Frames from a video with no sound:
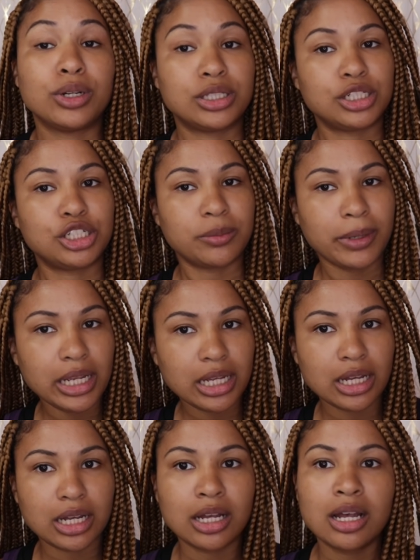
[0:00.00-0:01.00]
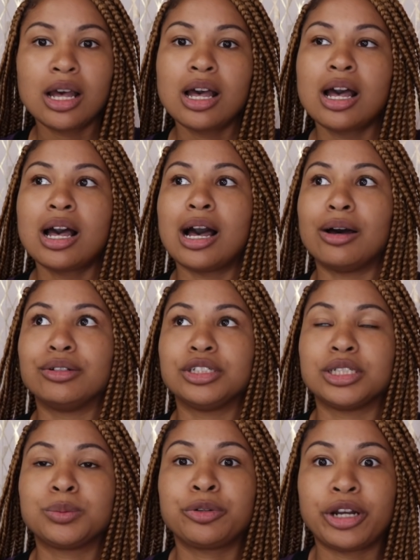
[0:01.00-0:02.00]
went to Jamaica, I was
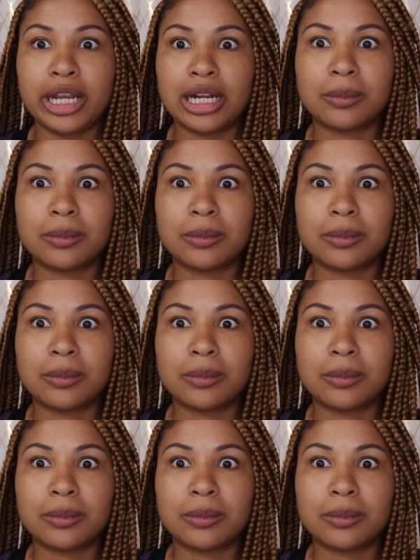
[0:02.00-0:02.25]
just praying.